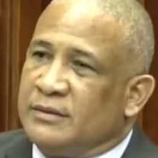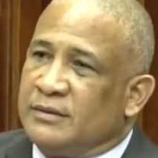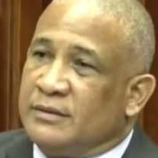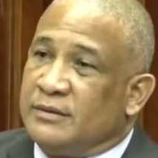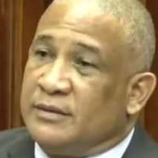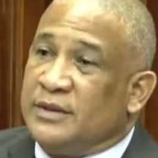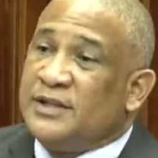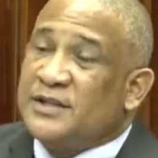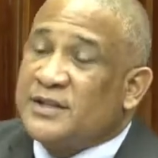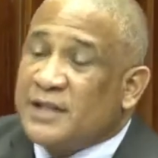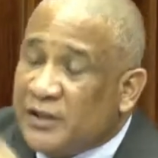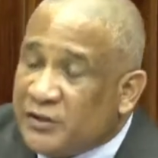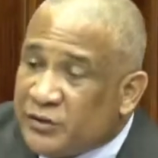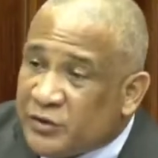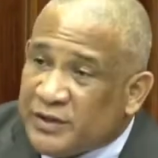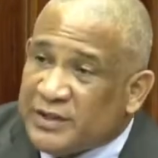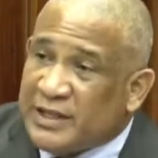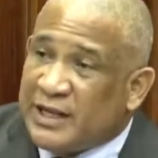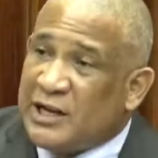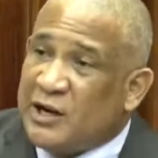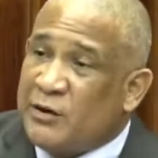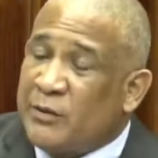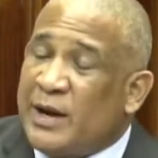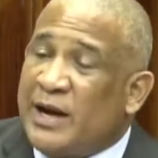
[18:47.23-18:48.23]
These countries
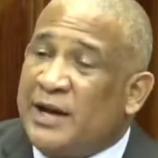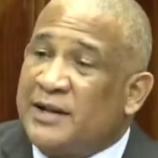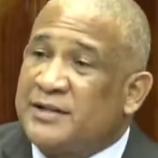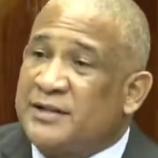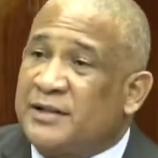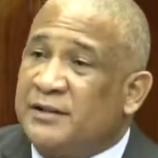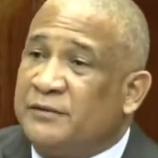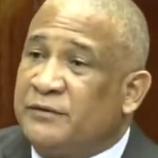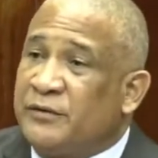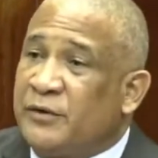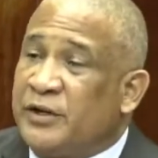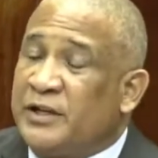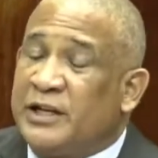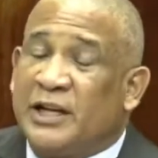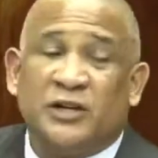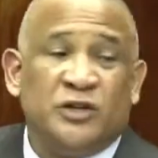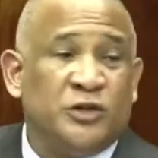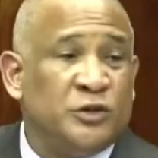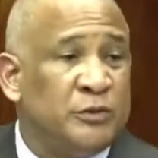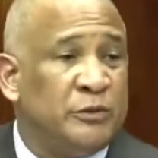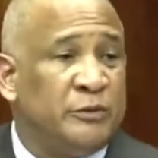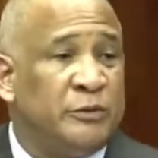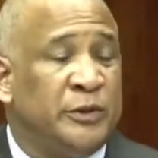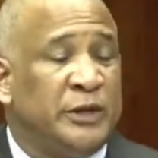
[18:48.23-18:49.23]
are now asking for it,
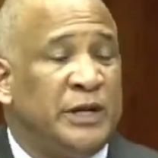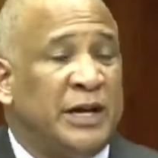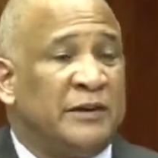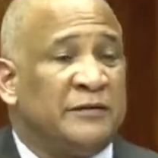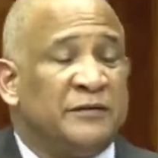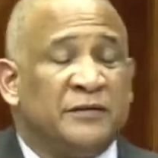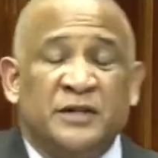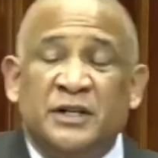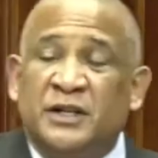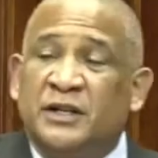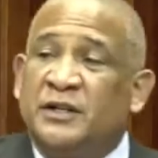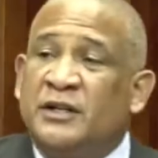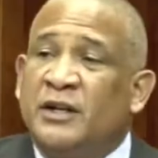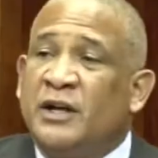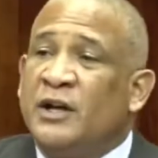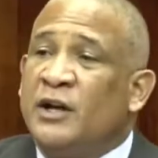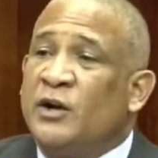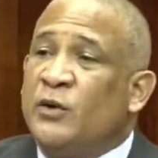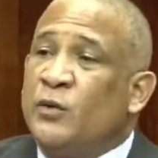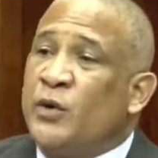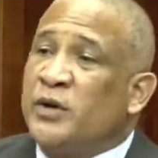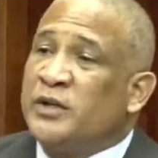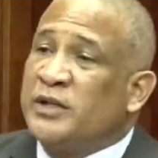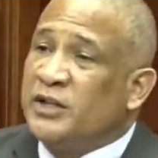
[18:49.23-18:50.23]
and you would have heard
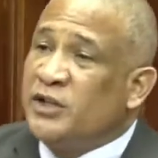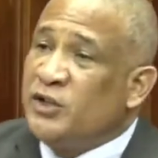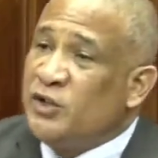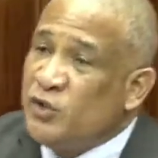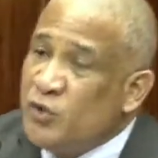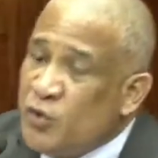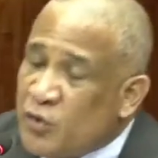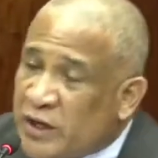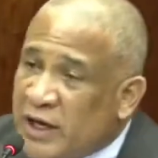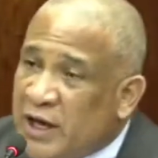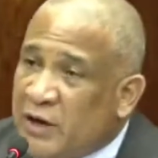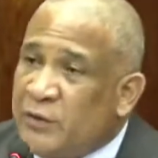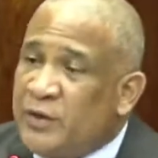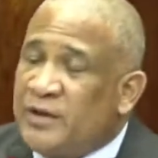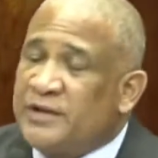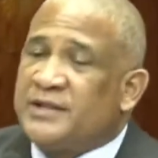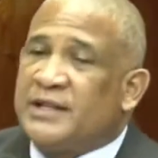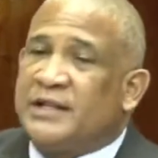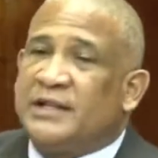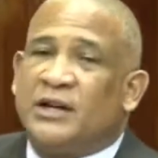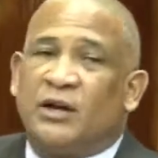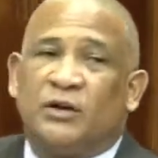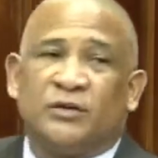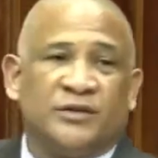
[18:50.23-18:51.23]
what the UK
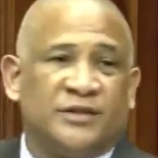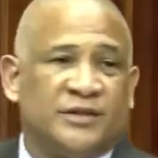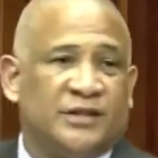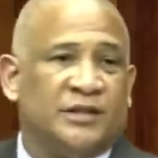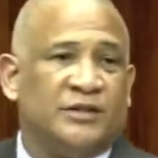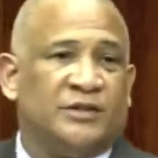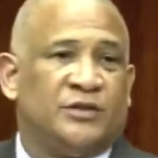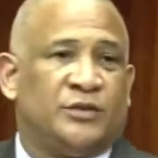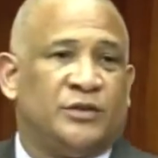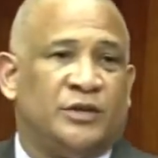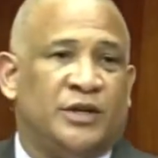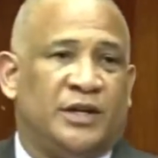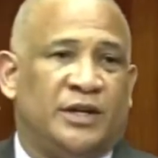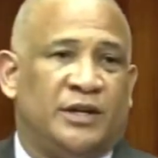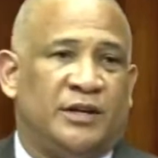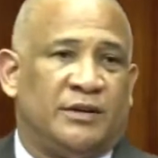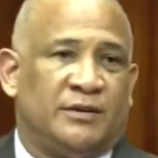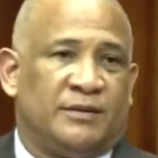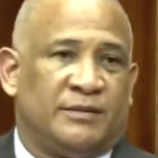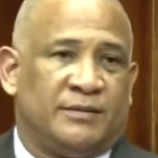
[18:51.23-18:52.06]
was announcing today,